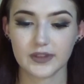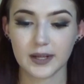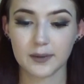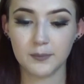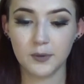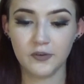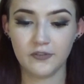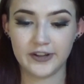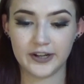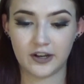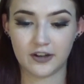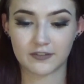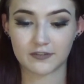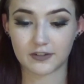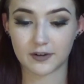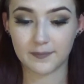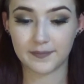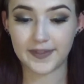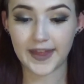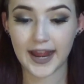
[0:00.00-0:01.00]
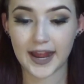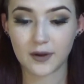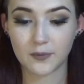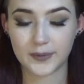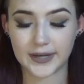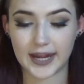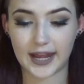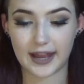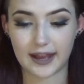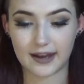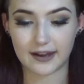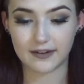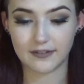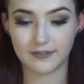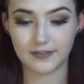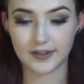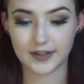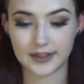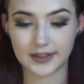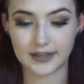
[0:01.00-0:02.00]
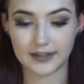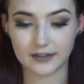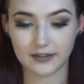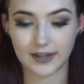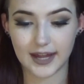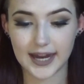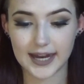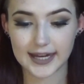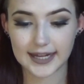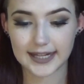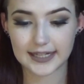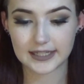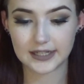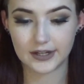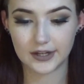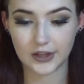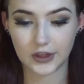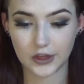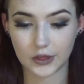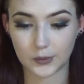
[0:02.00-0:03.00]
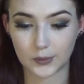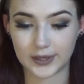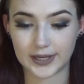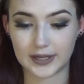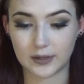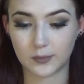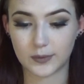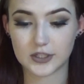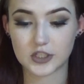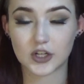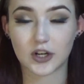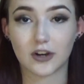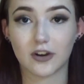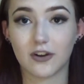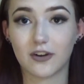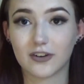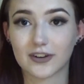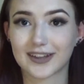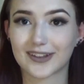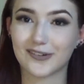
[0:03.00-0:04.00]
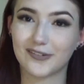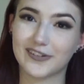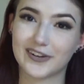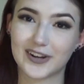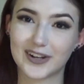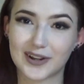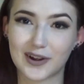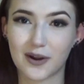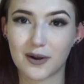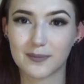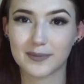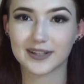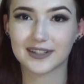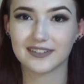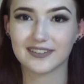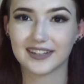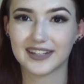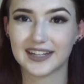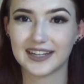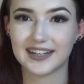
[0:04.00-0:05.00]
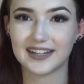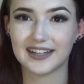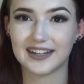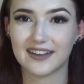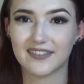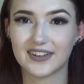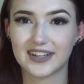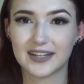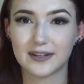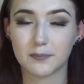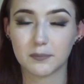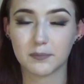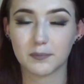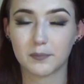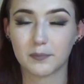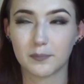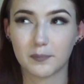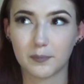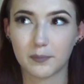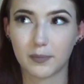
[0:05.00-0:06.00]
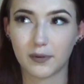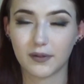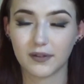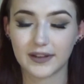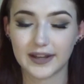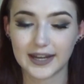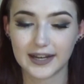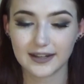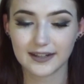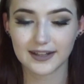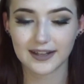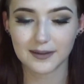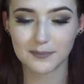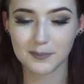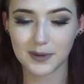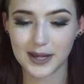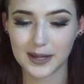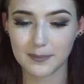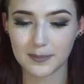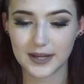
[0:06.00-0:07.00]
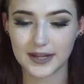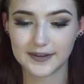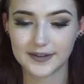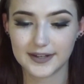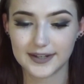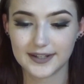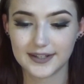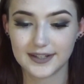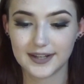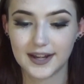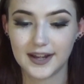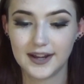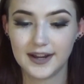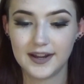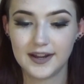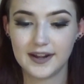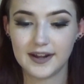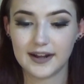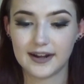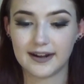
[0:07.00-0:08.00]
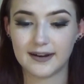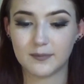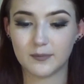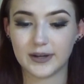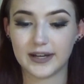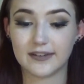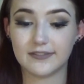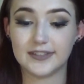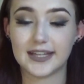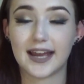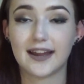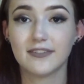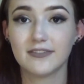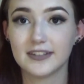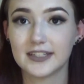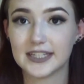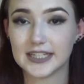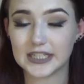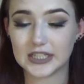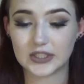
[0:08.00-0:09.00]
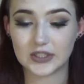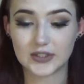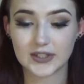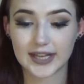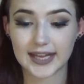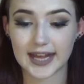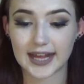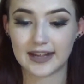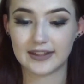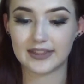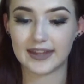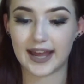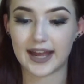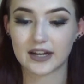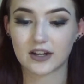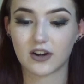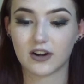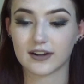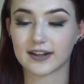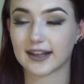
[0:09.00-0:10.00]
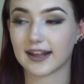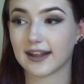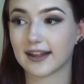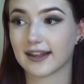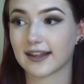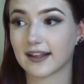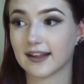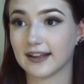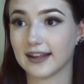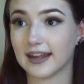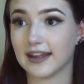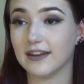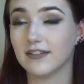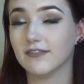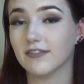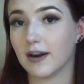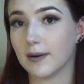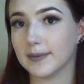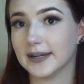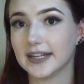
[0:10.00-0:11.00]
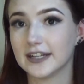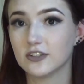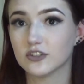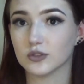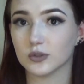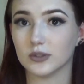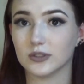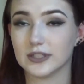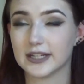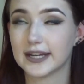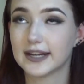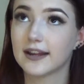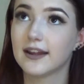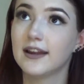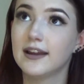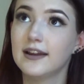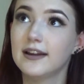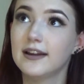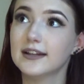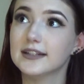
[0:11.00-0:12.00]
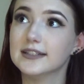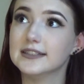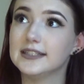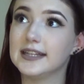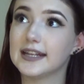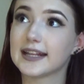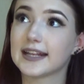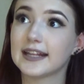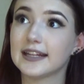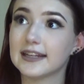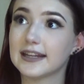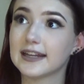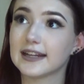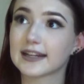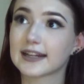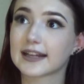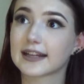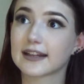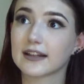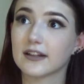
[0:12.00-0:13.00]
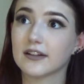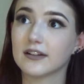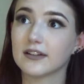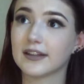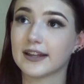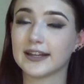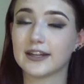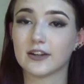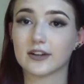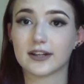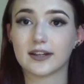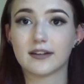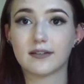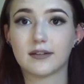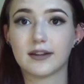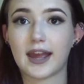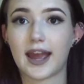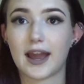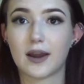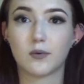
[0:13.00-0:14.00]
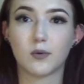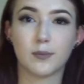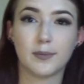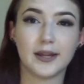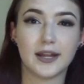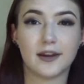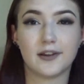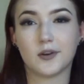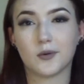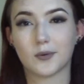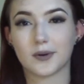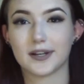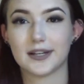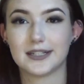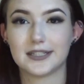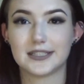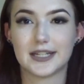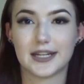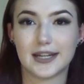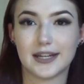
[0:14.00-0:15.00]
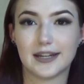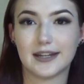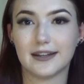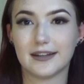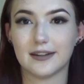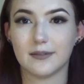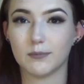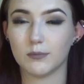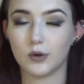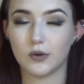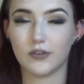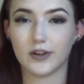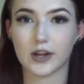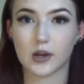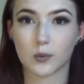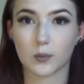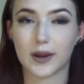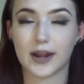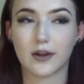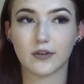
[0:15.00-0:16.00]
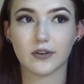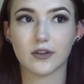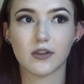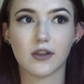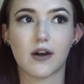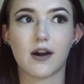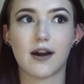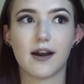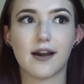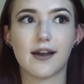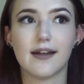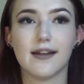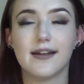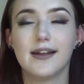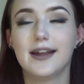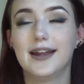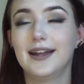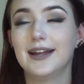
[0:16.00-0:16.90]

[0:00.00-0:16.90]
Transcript: moving on from that, we have the last three, which are also very commonly given plants in my opinion. We have daffodils, and that causes, again, vomiting, drooling, dizziness, like your cat will be unoriented and moving around a lot,